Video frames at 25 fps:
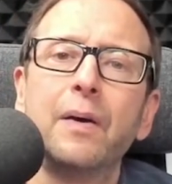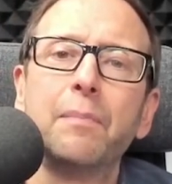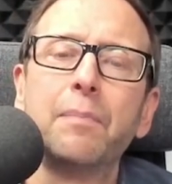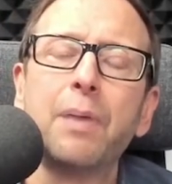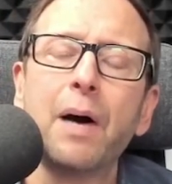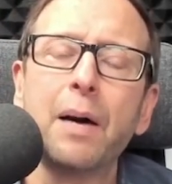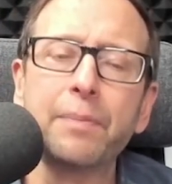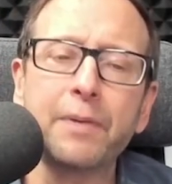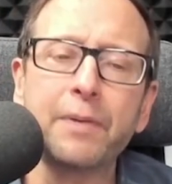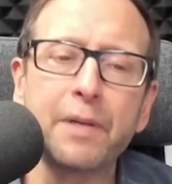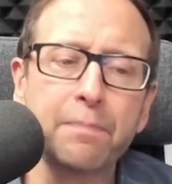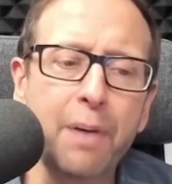
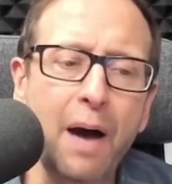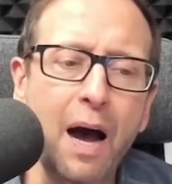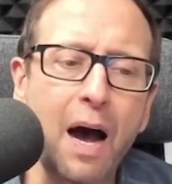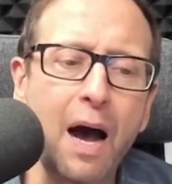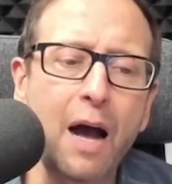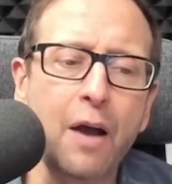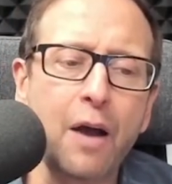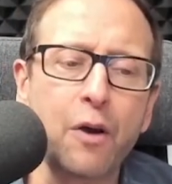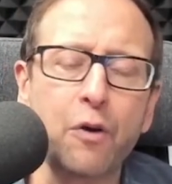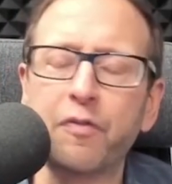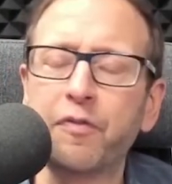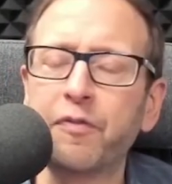Pumpkin
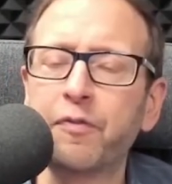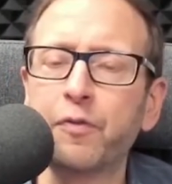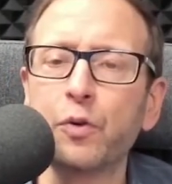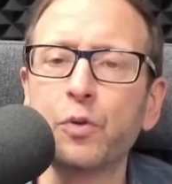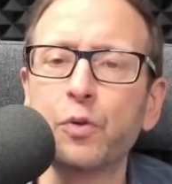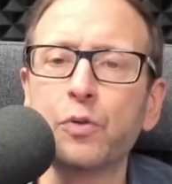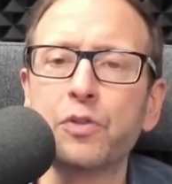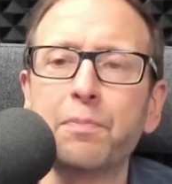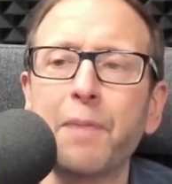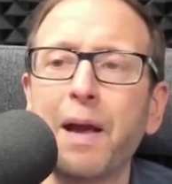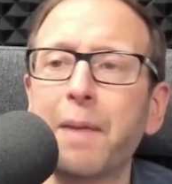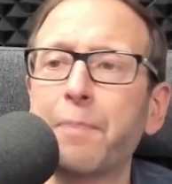pie or
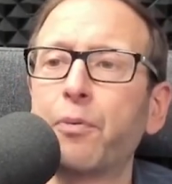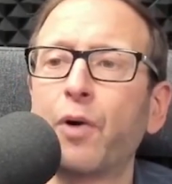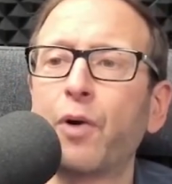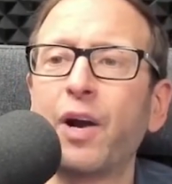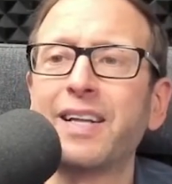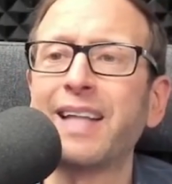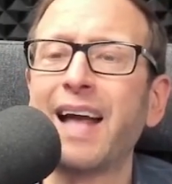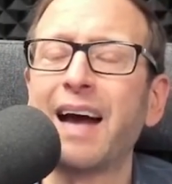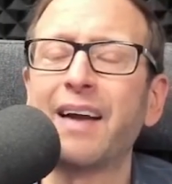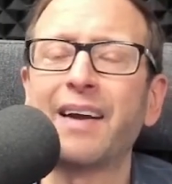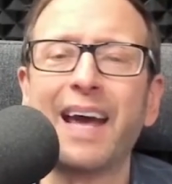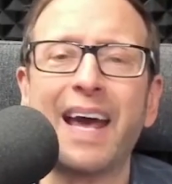fruits may
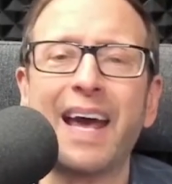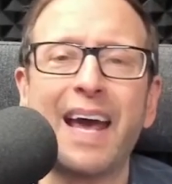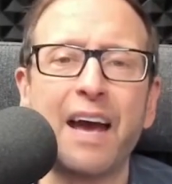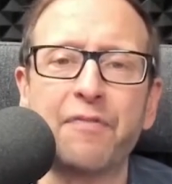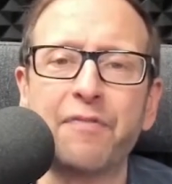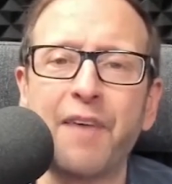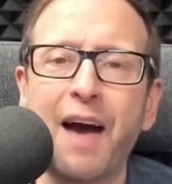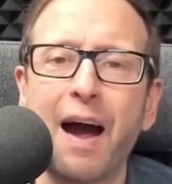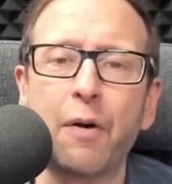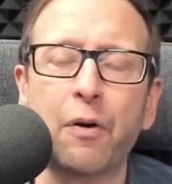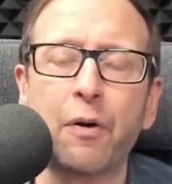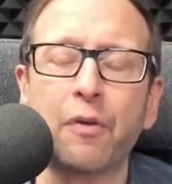break down a
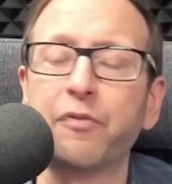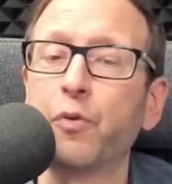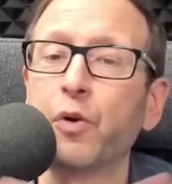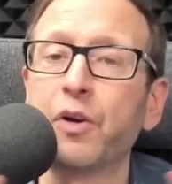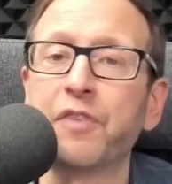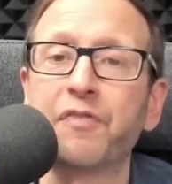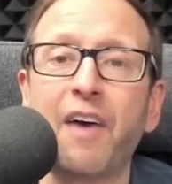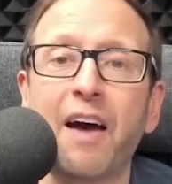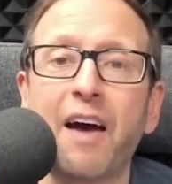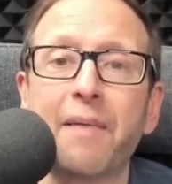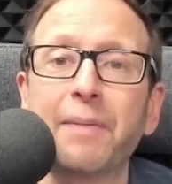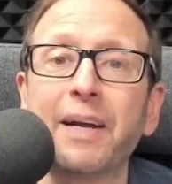half hour,
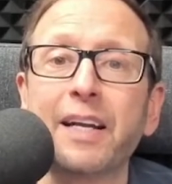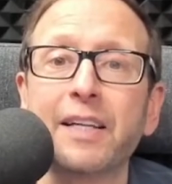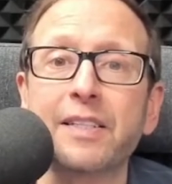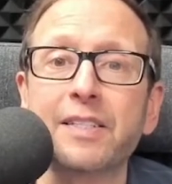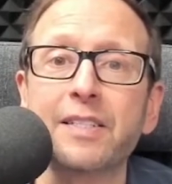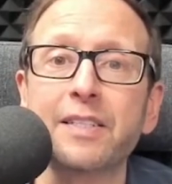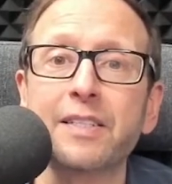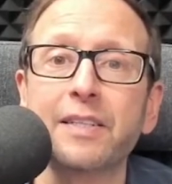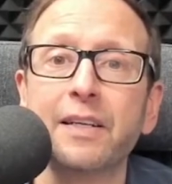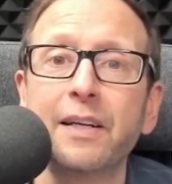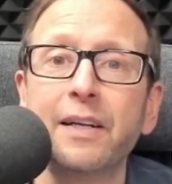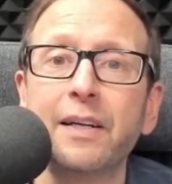45
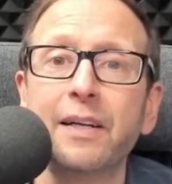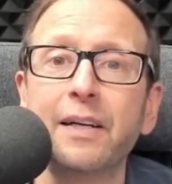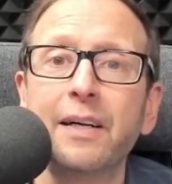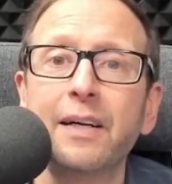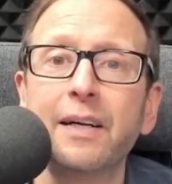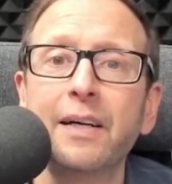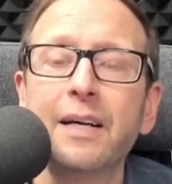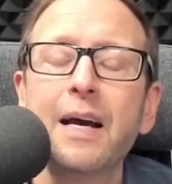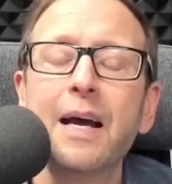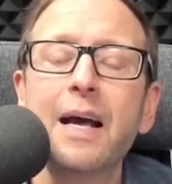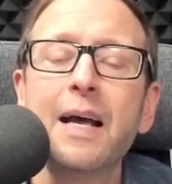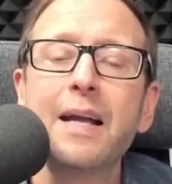minutes.
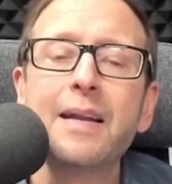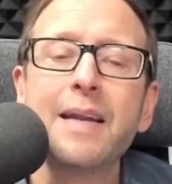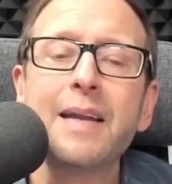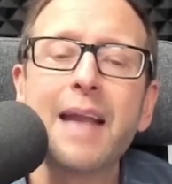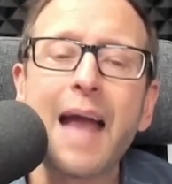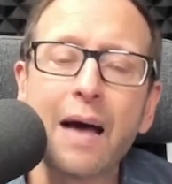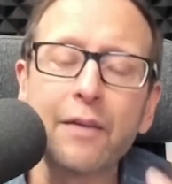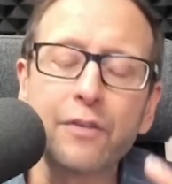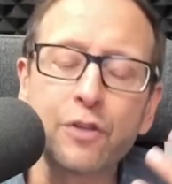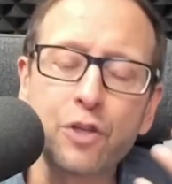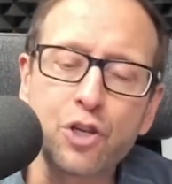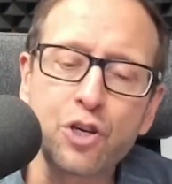
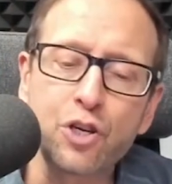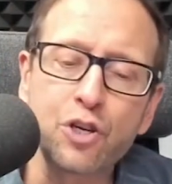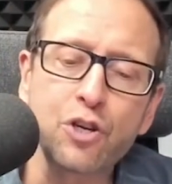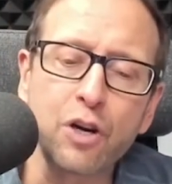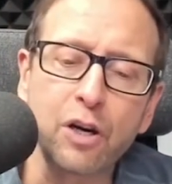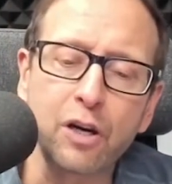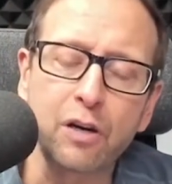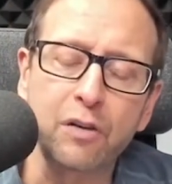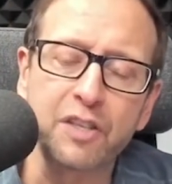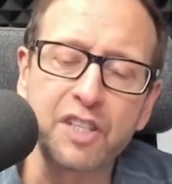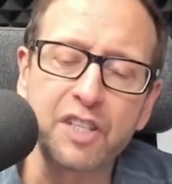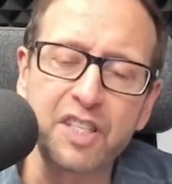Now the
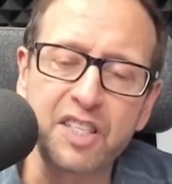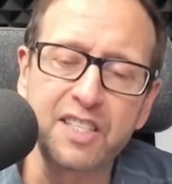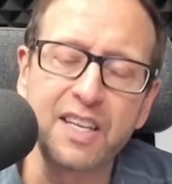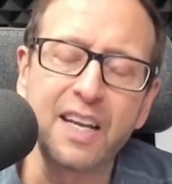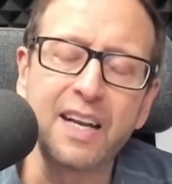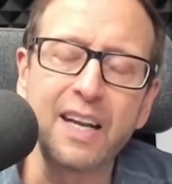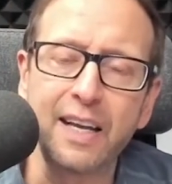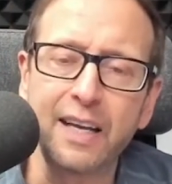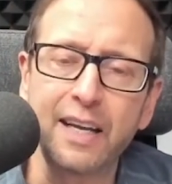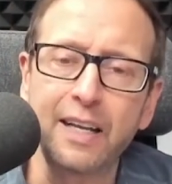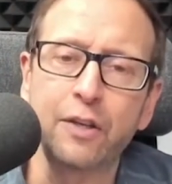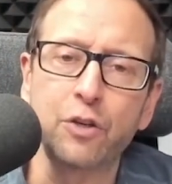sugar is
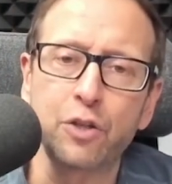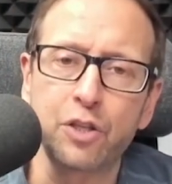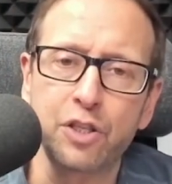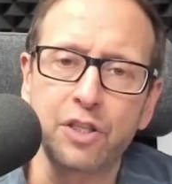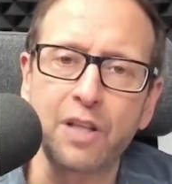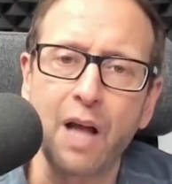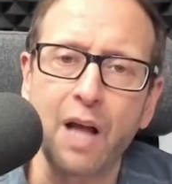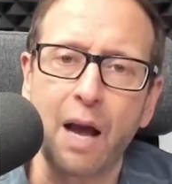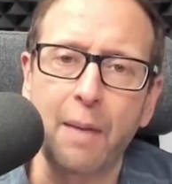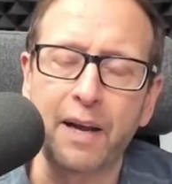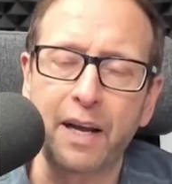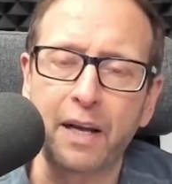sitting in your
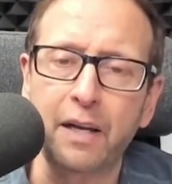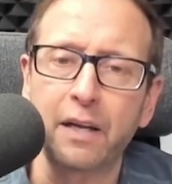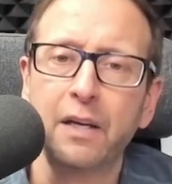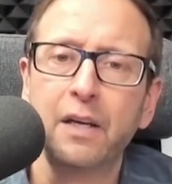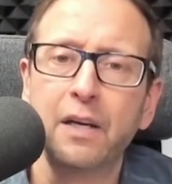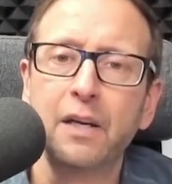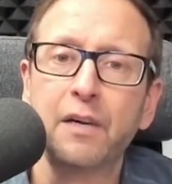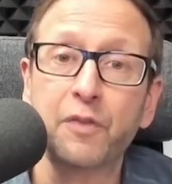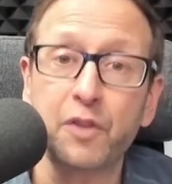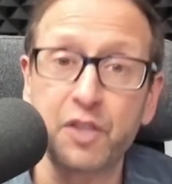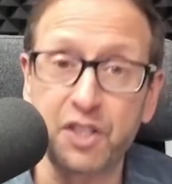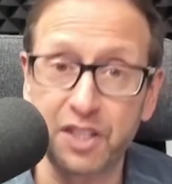stomach
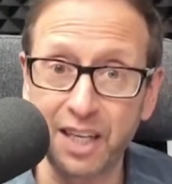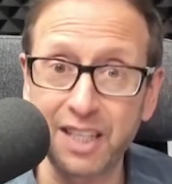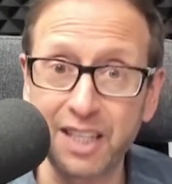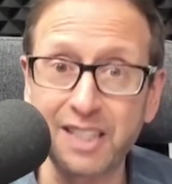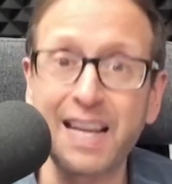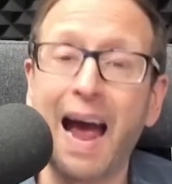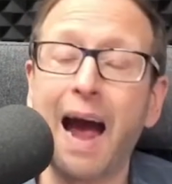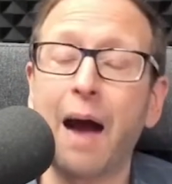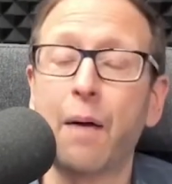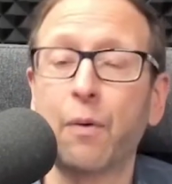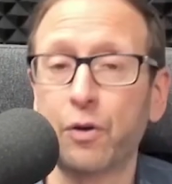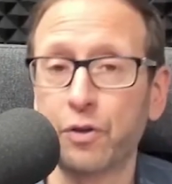for
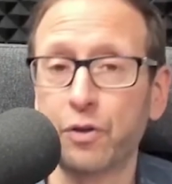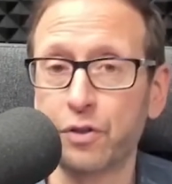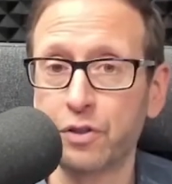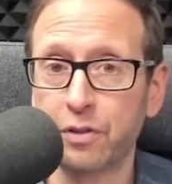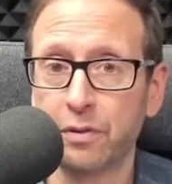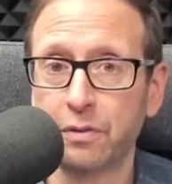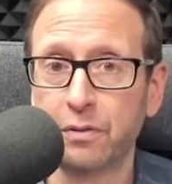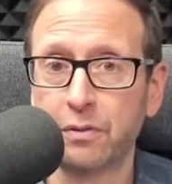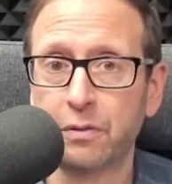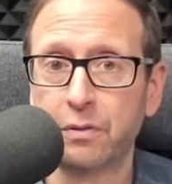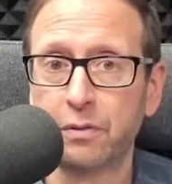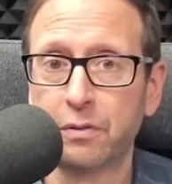6
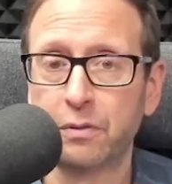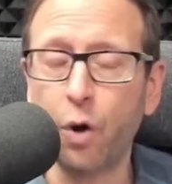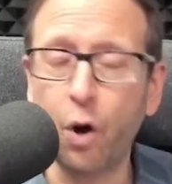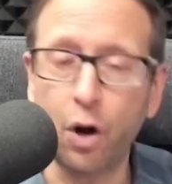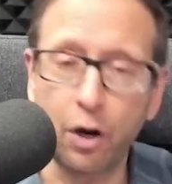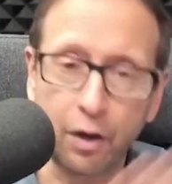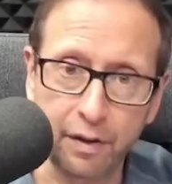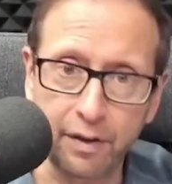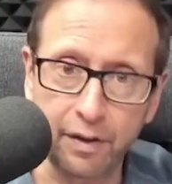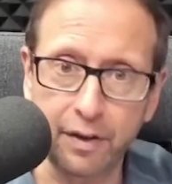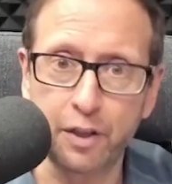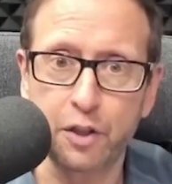hours,
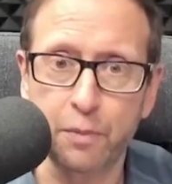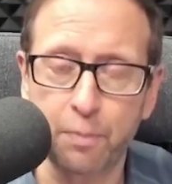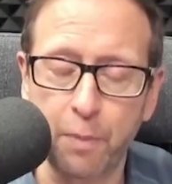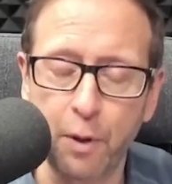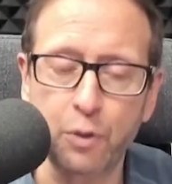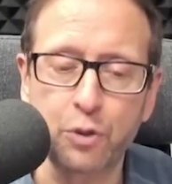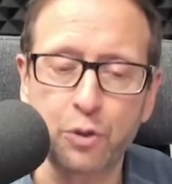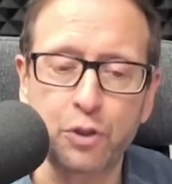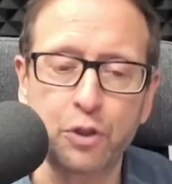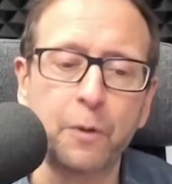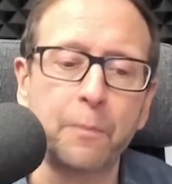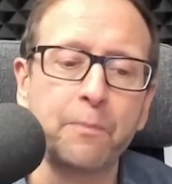longer than it's
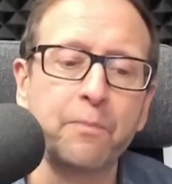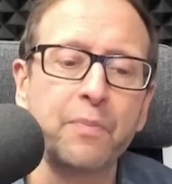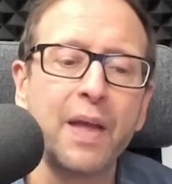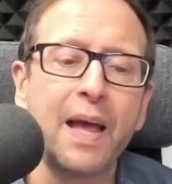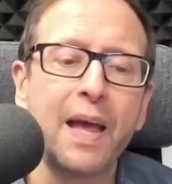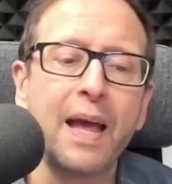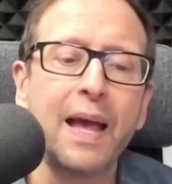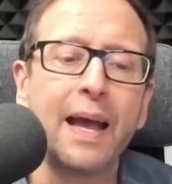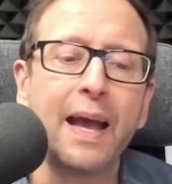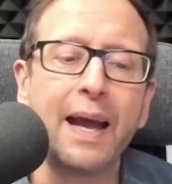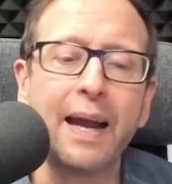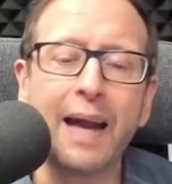supposed to,
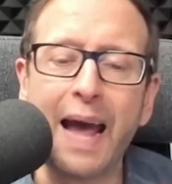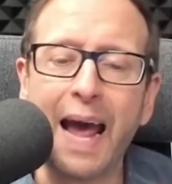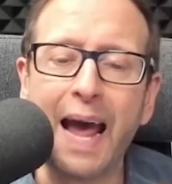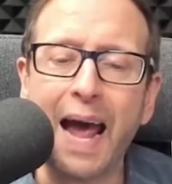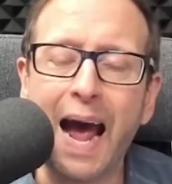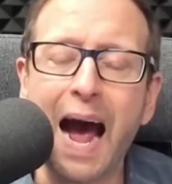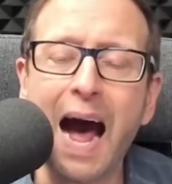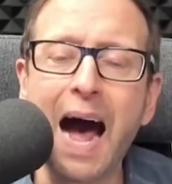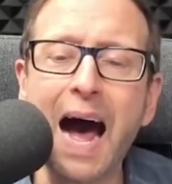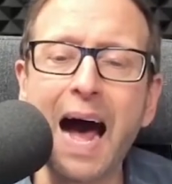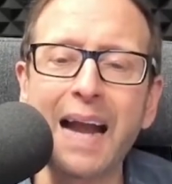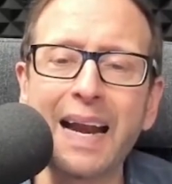in
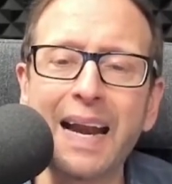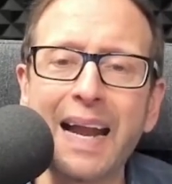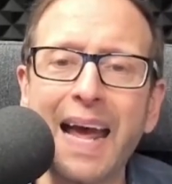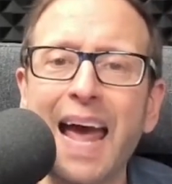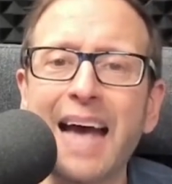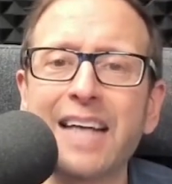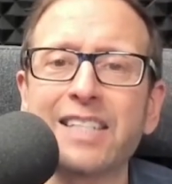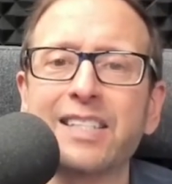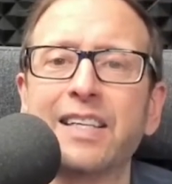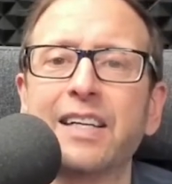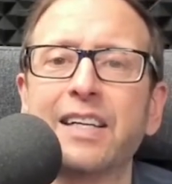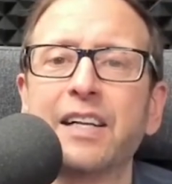a hot
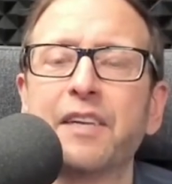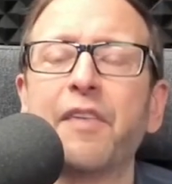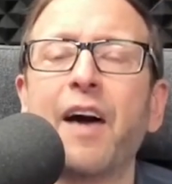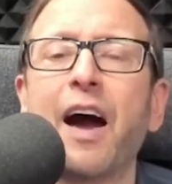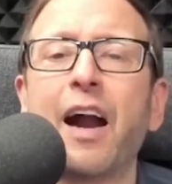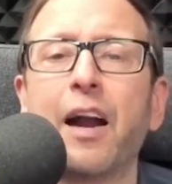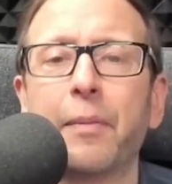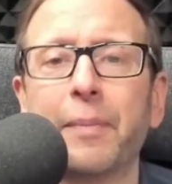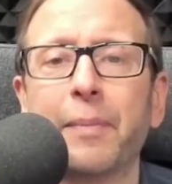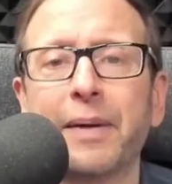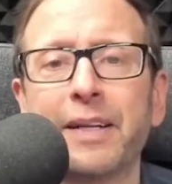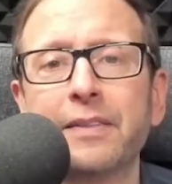acid
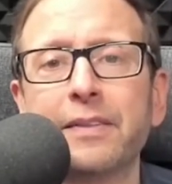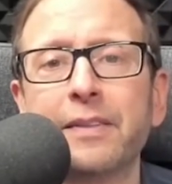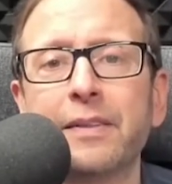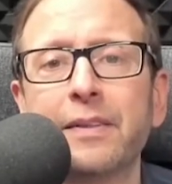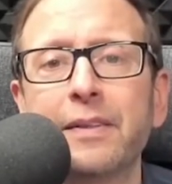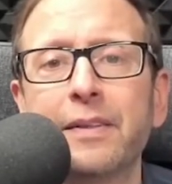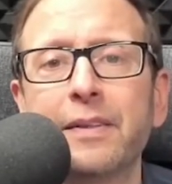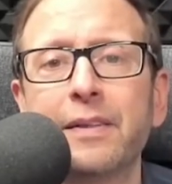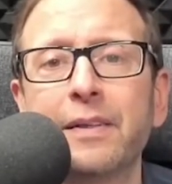environment.